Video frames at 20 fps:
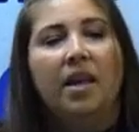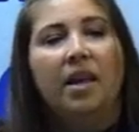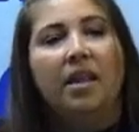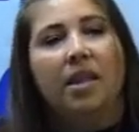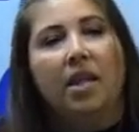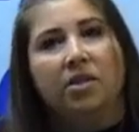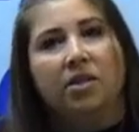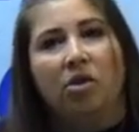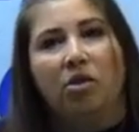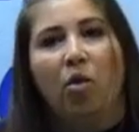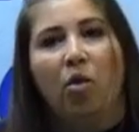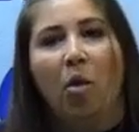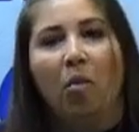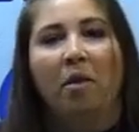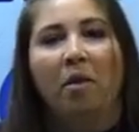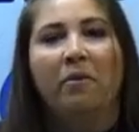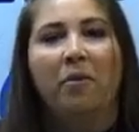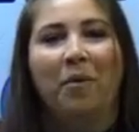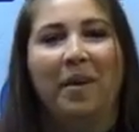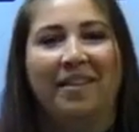Things are
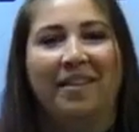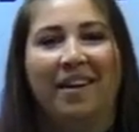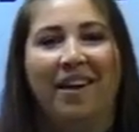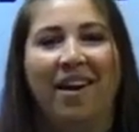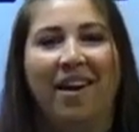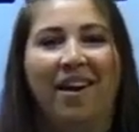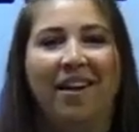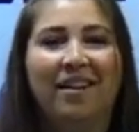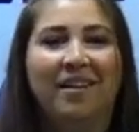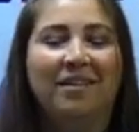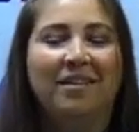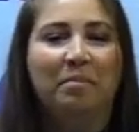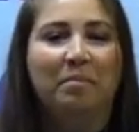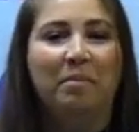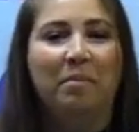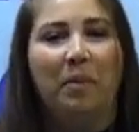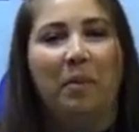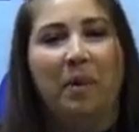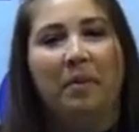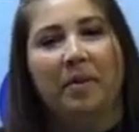normal for what they are,
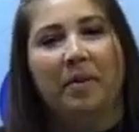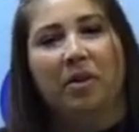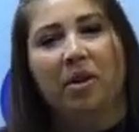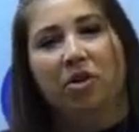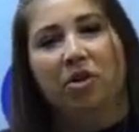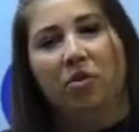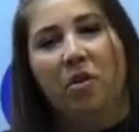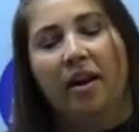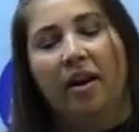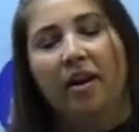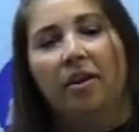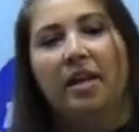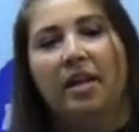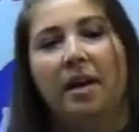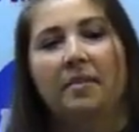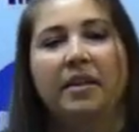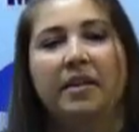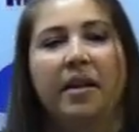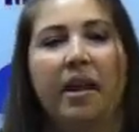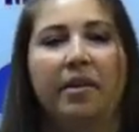but we've been enjoying our
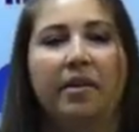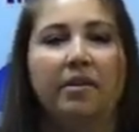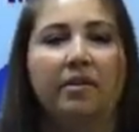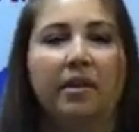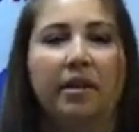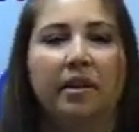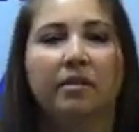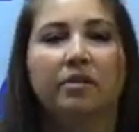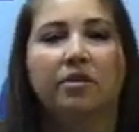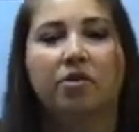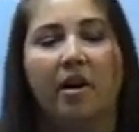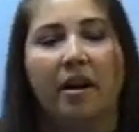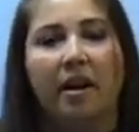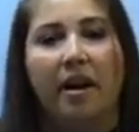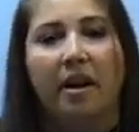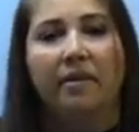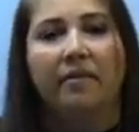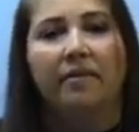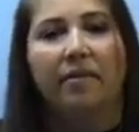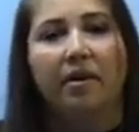time together and
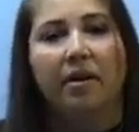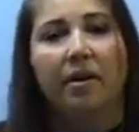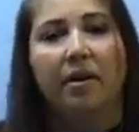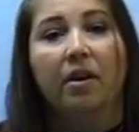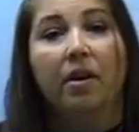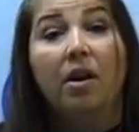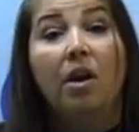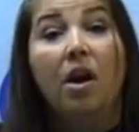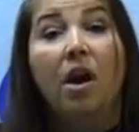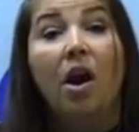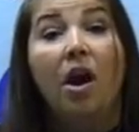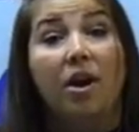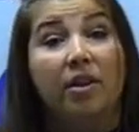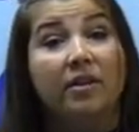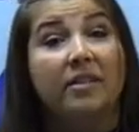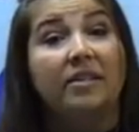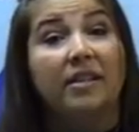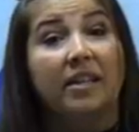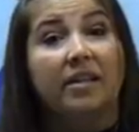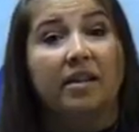training for our
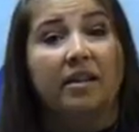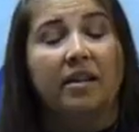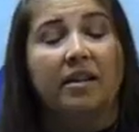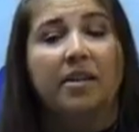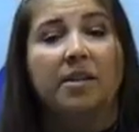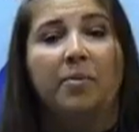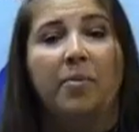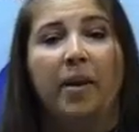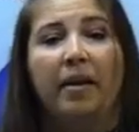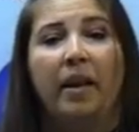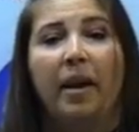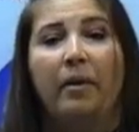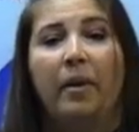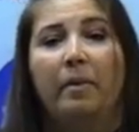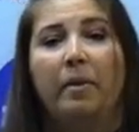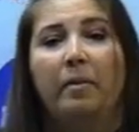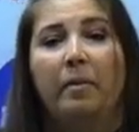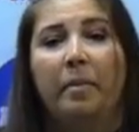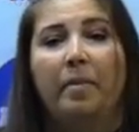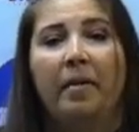season this spring that we
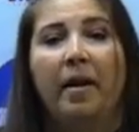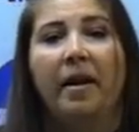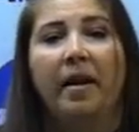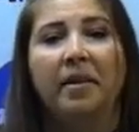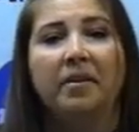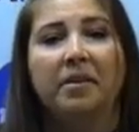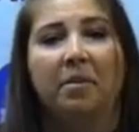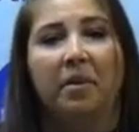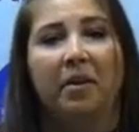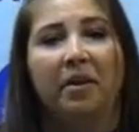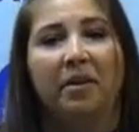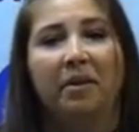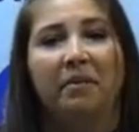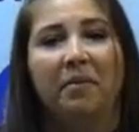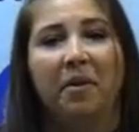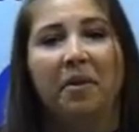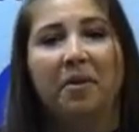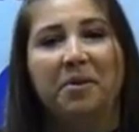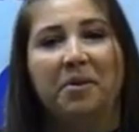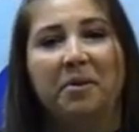will be playing, so we're looking
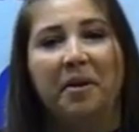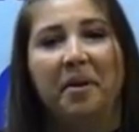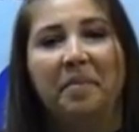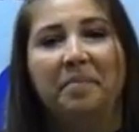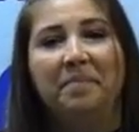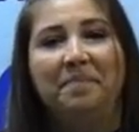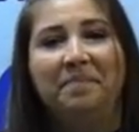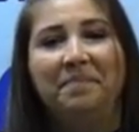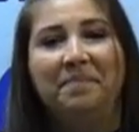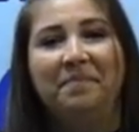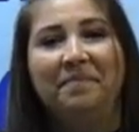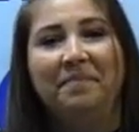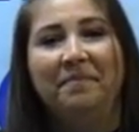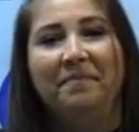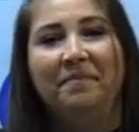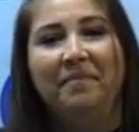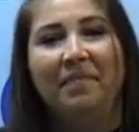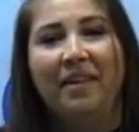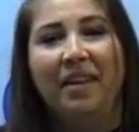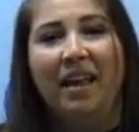forward to it.
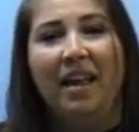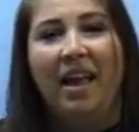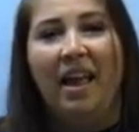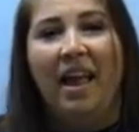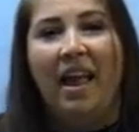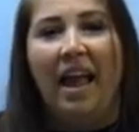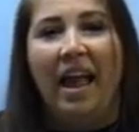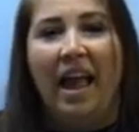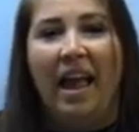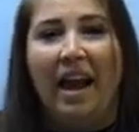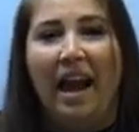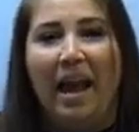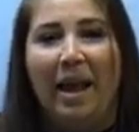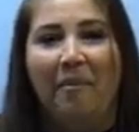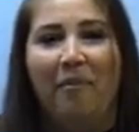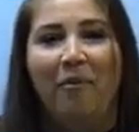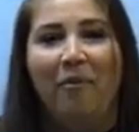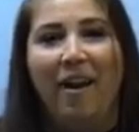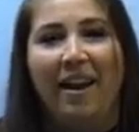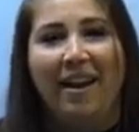And
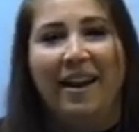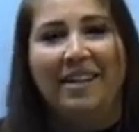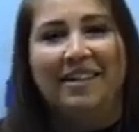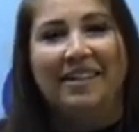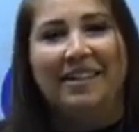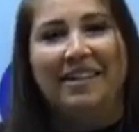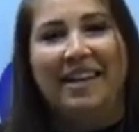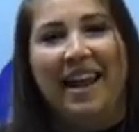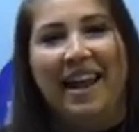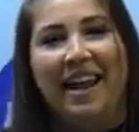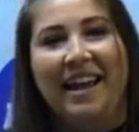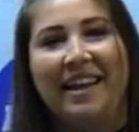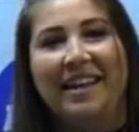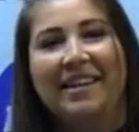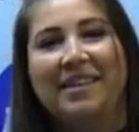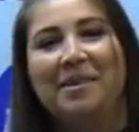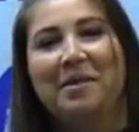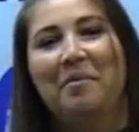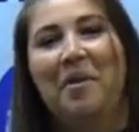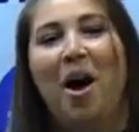I'm ready to take
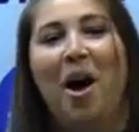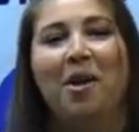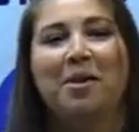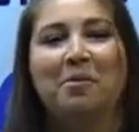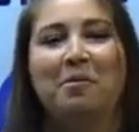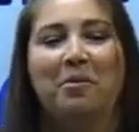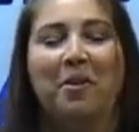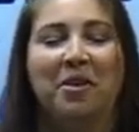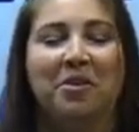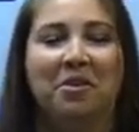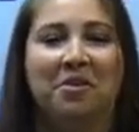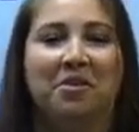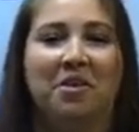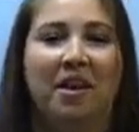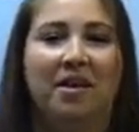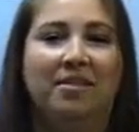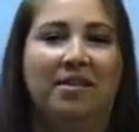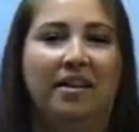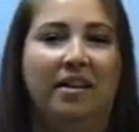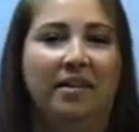some awesome questions
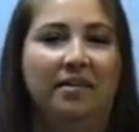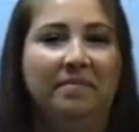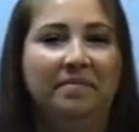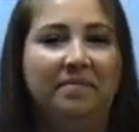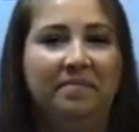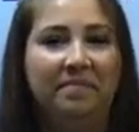y'all sent in.